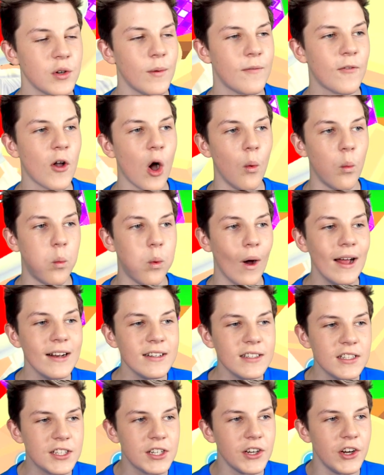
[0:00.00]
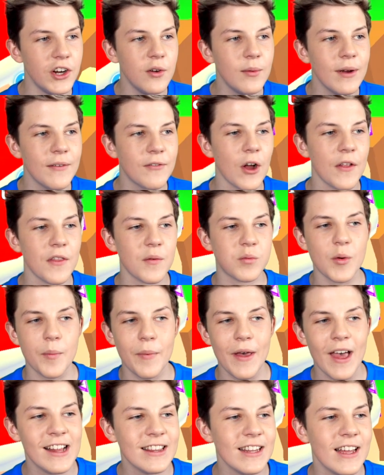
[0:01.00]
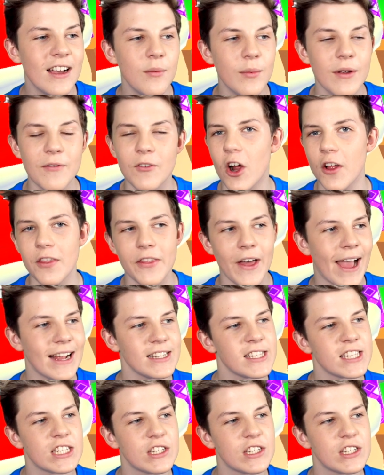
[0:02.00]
So we've got 1, 2, we've got the propeller, we've got that